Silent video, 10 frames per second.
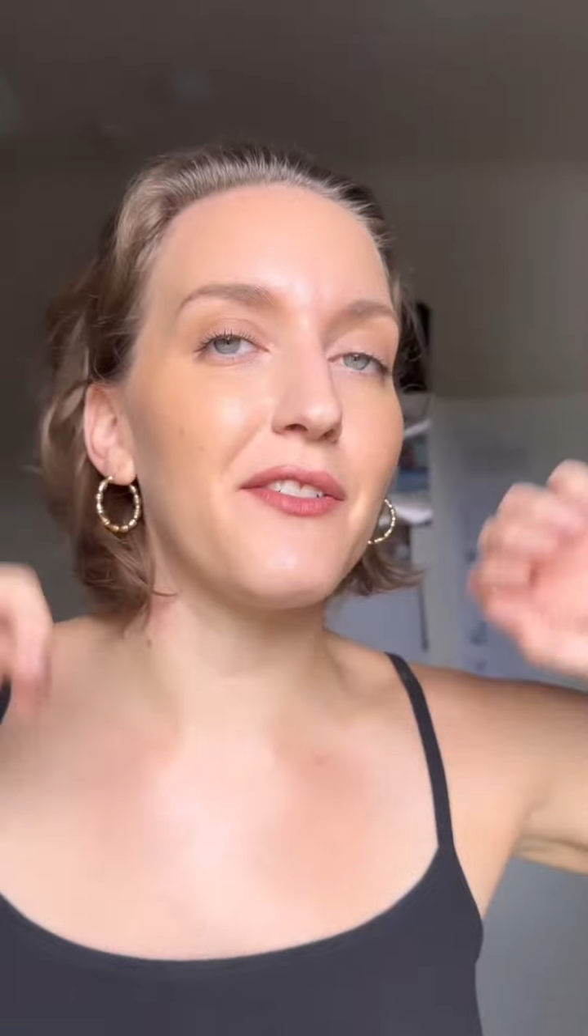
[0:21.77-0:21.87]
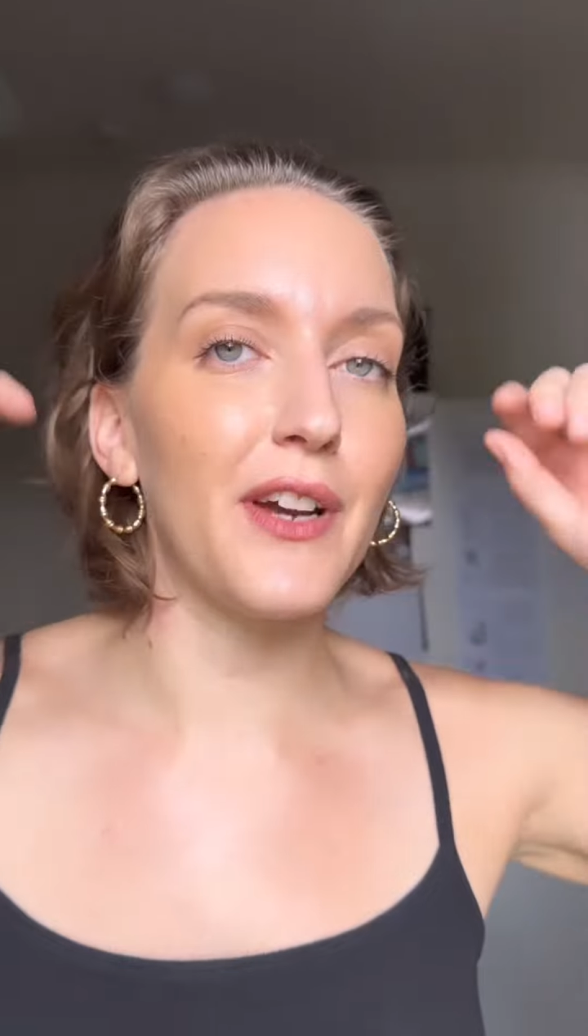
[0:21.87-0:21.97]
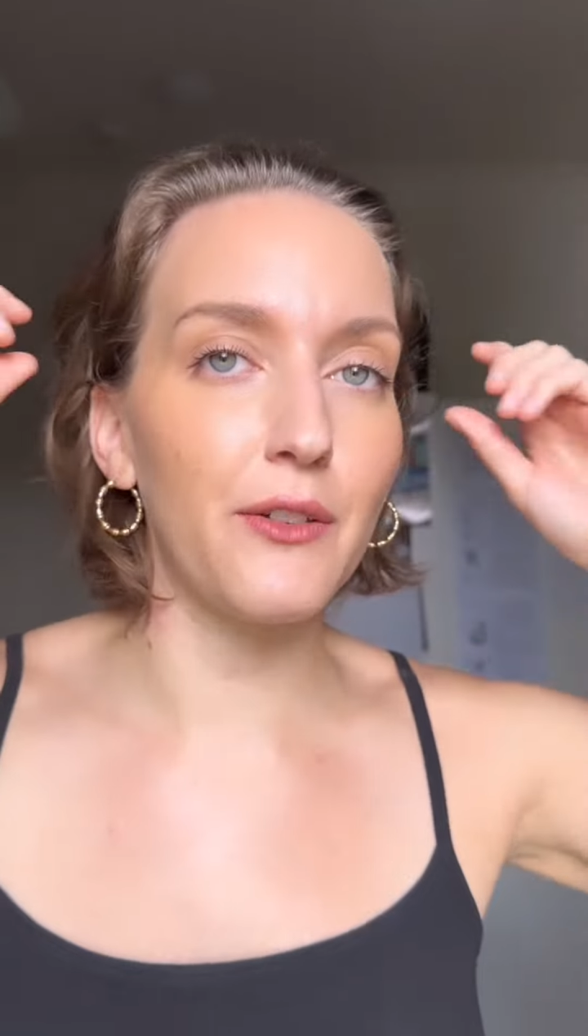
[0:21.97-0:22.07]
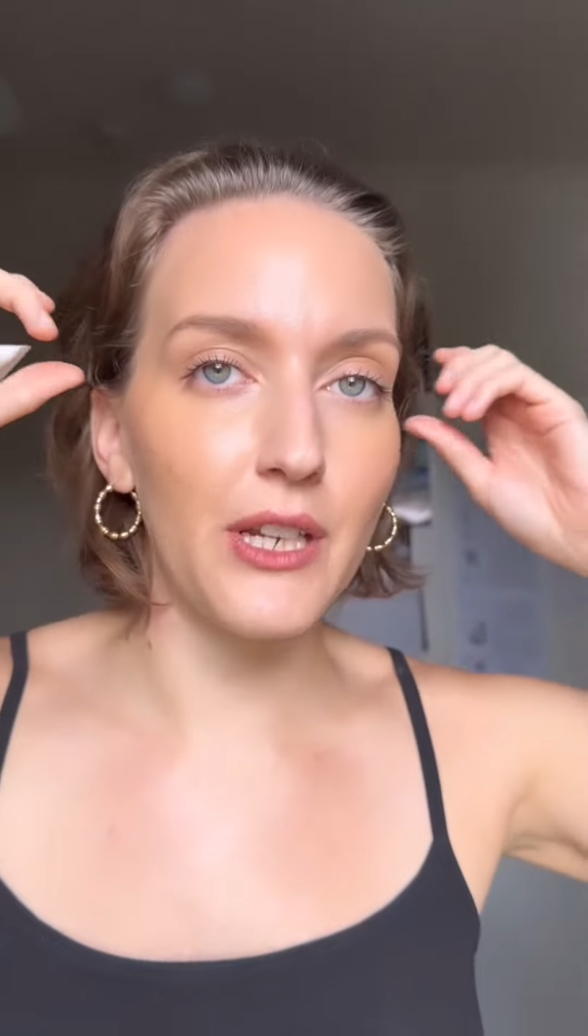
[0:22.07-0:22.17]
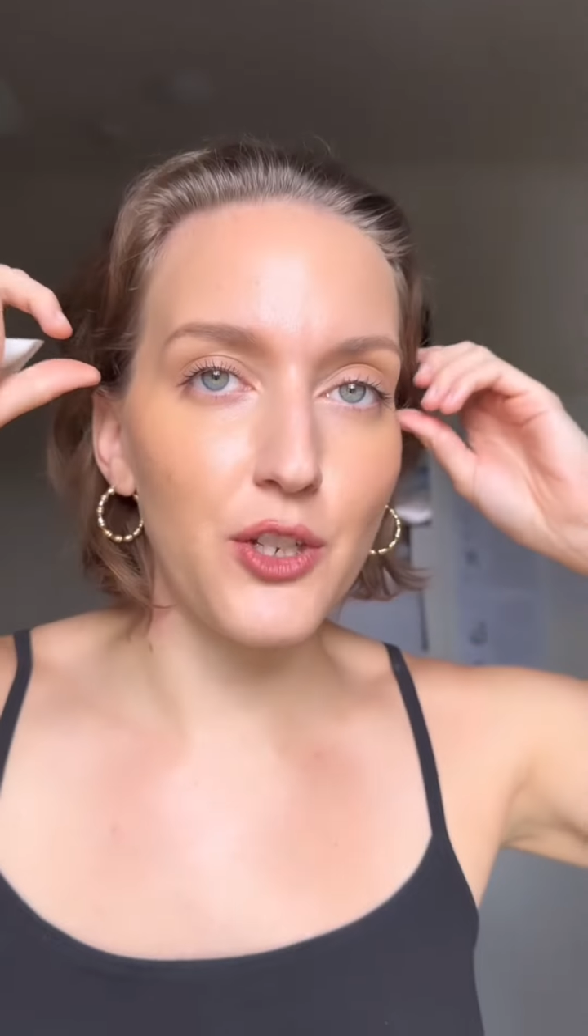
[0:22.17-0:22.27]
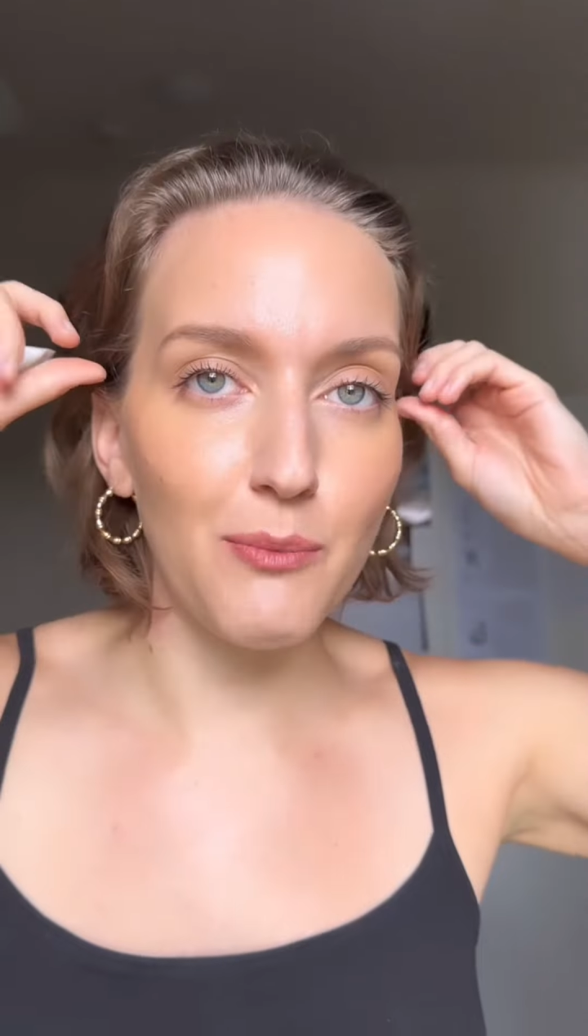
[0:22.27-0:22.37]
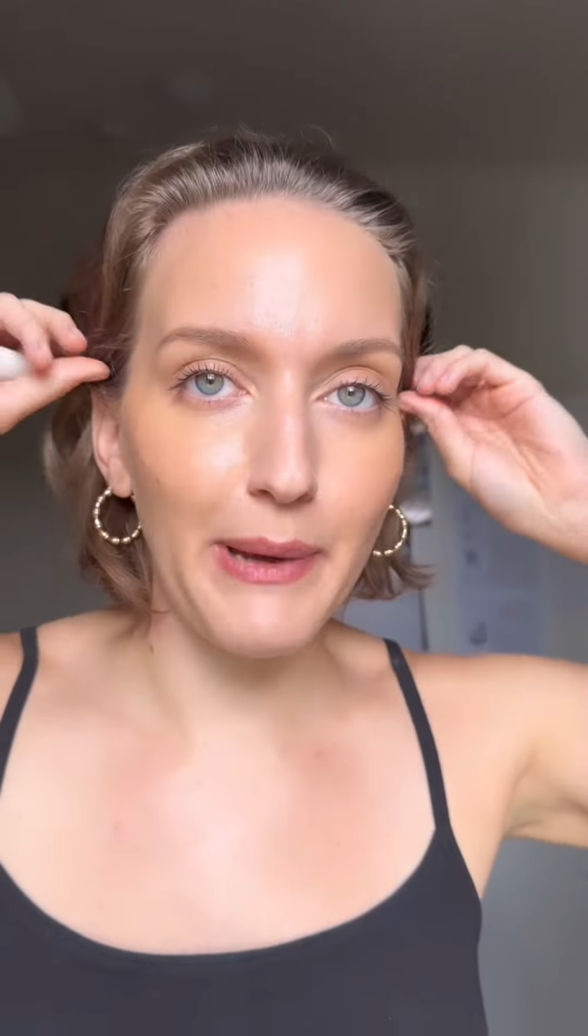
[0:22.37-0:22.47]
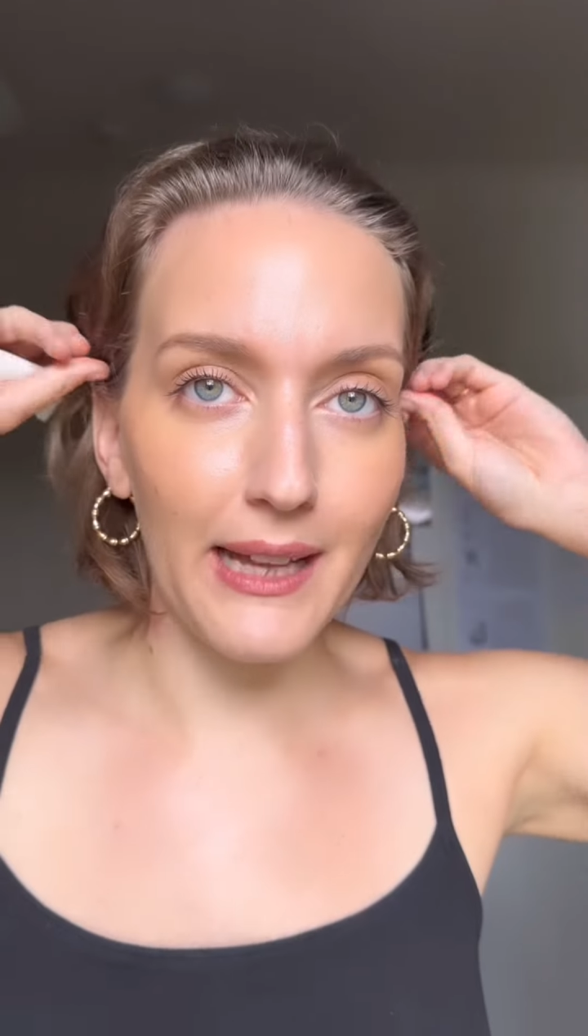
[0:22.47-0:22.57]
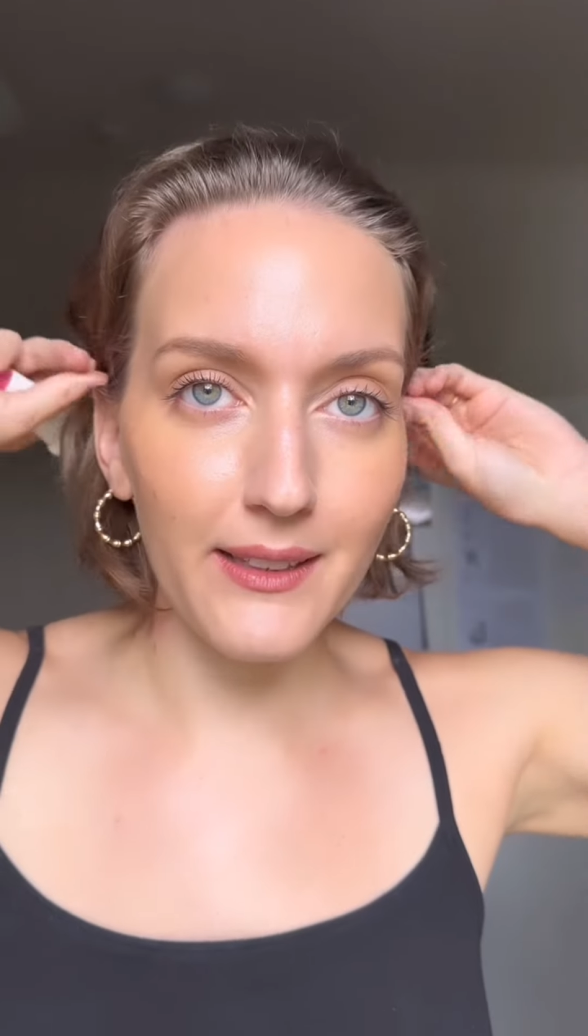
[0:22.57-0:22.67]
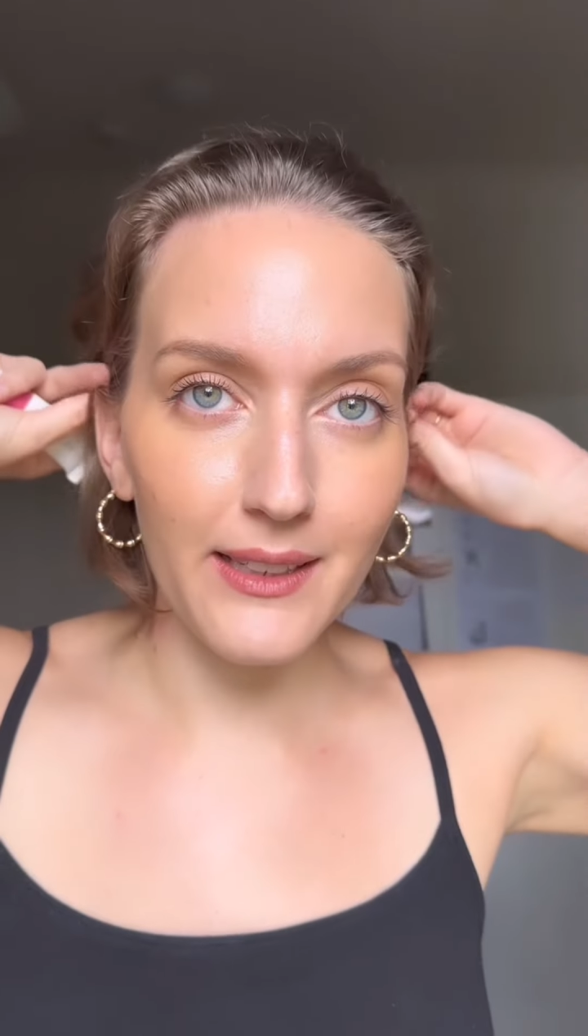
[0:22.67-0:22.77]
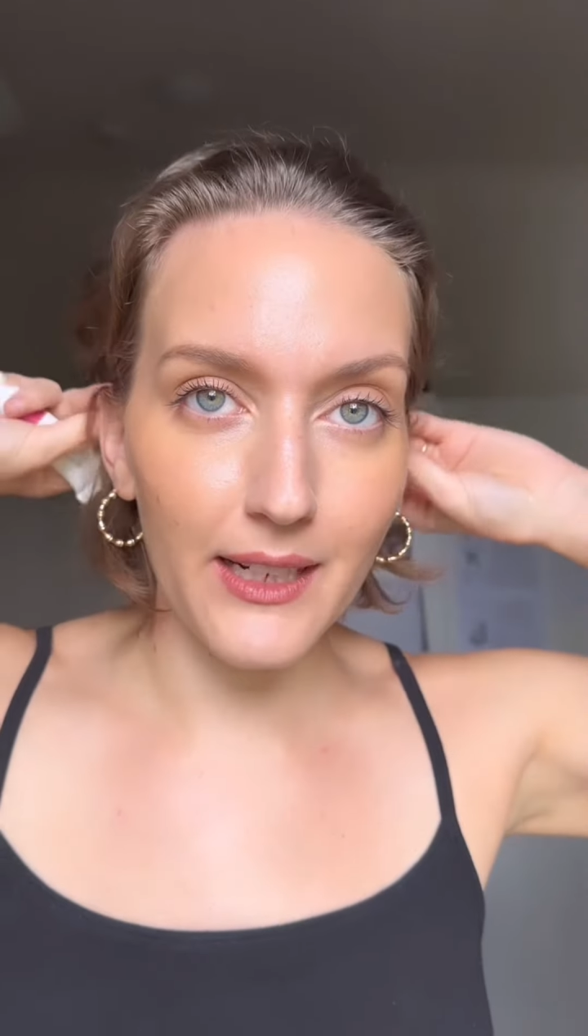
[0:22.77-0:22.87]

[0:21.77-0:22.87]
foundation palette,